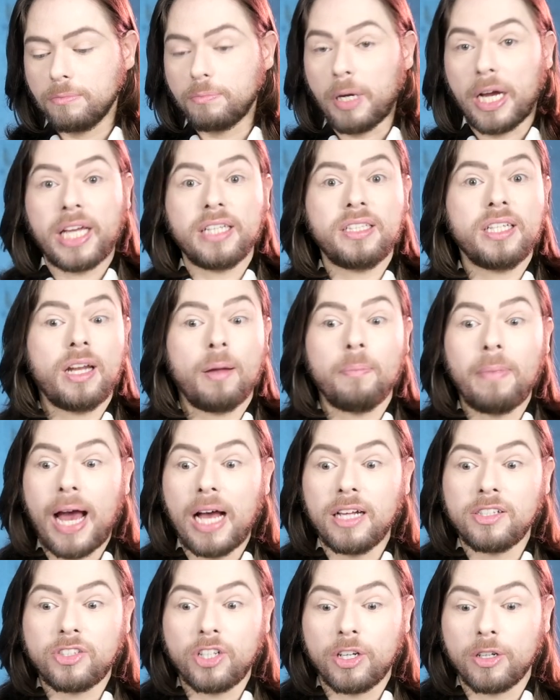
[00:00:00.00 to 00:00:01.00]
But he did a
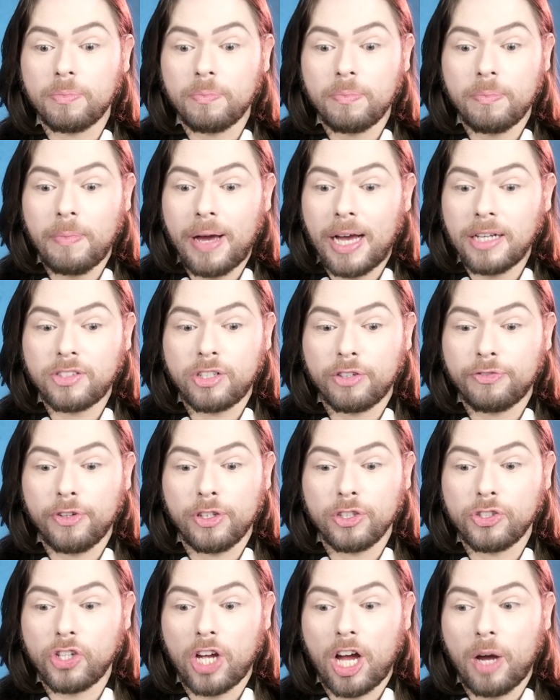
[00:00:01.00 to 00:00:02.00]

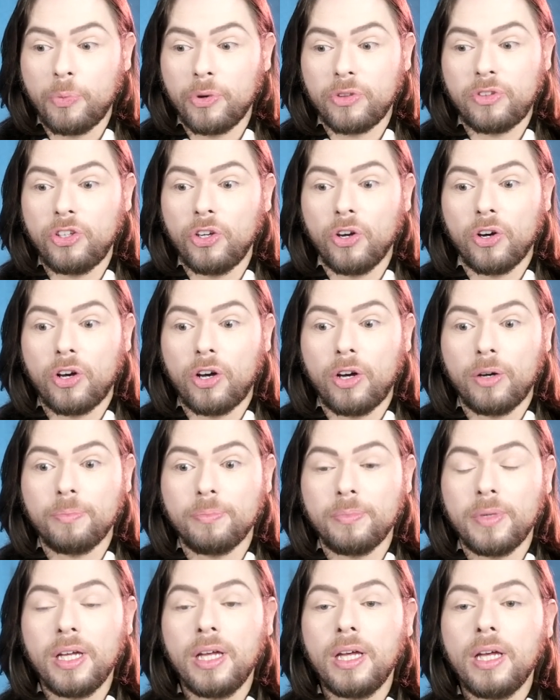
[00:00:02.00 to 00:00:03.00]
masterful job with Dior
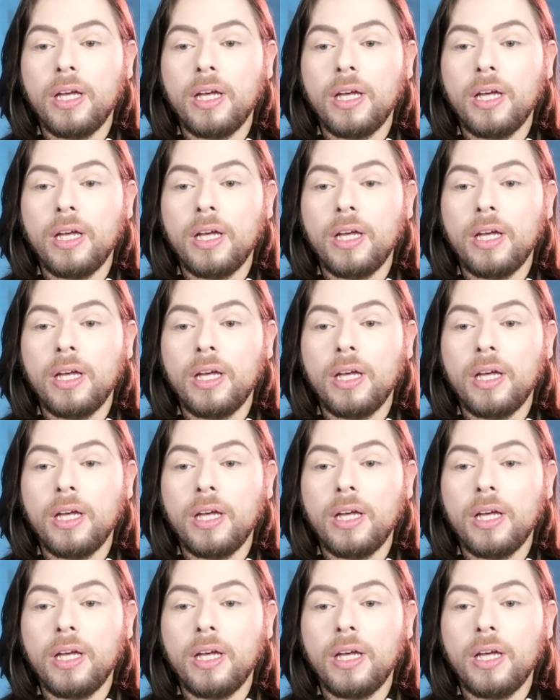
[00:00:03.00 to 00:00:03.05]
Homme